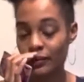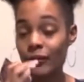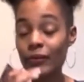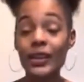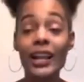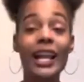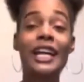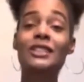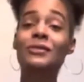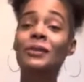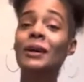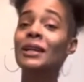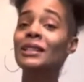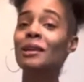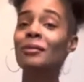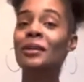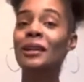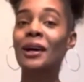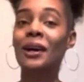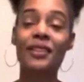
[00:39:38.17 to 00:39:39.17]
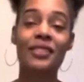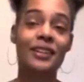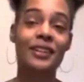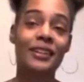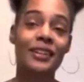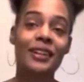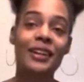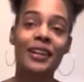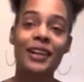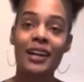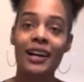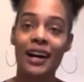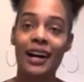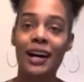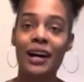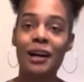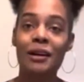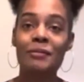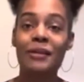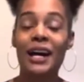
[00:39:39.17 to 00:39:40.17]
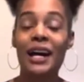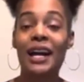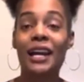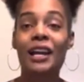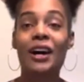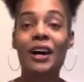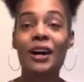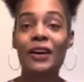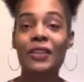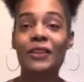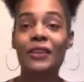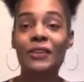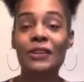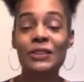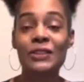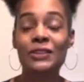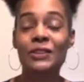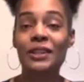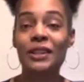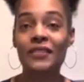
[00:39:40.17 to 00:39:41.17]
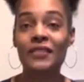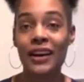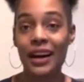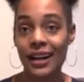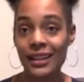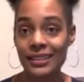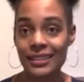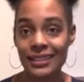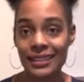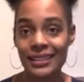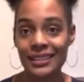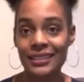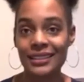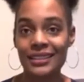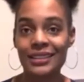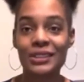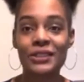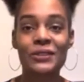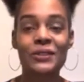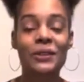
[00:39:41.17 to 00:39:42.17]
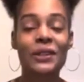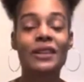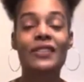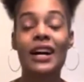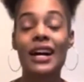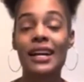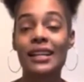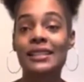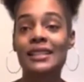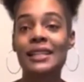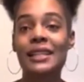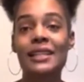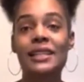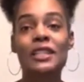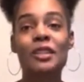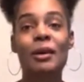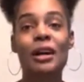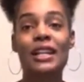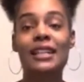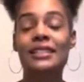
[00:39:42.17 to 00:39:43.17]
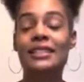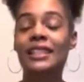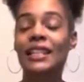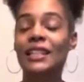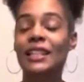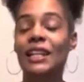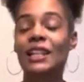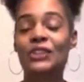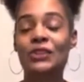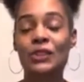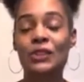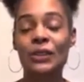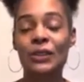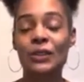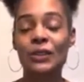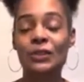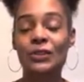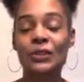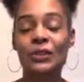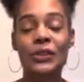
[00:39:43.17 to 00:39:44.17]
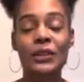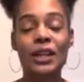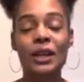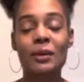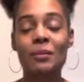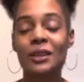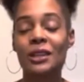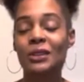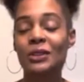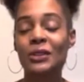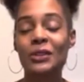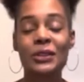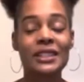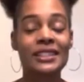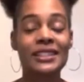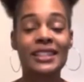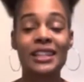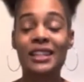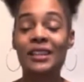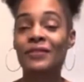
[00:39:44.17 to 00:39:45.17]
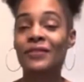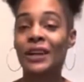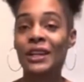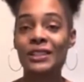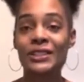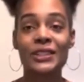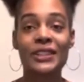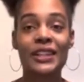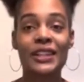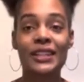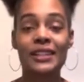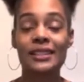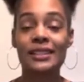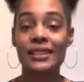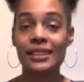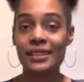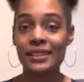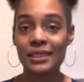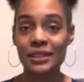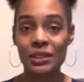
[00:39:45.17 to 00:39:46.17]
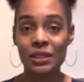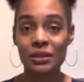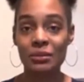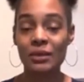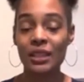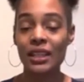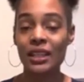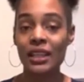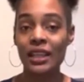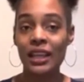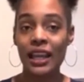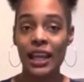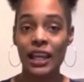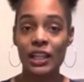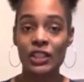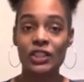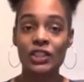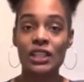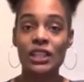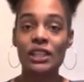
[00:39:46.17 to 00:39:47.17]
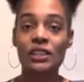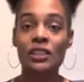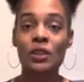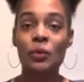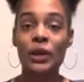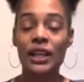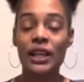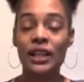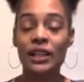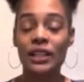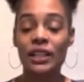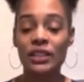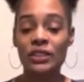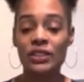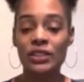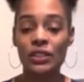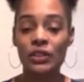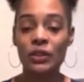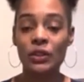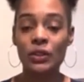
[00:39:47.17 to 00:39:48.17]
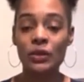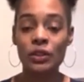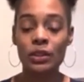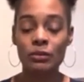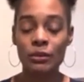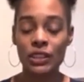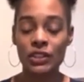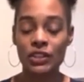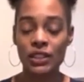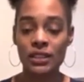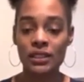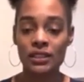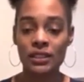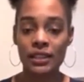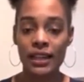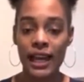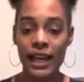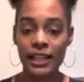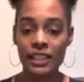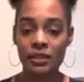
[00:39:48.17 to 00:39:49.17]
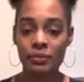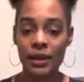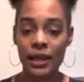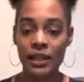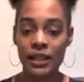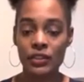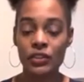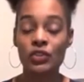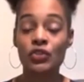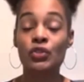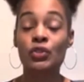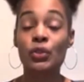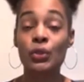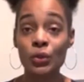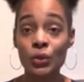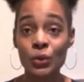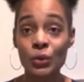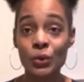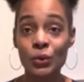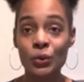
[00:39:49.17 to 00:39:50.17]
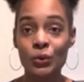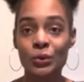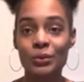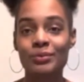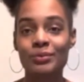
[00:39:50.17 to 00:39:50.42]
As well as I'm an author. I authored the story of Asya. The story of Asya is about a teenage girl who's growing up in the New York City foster care system, and she's awakening to new dimensions and aspects, true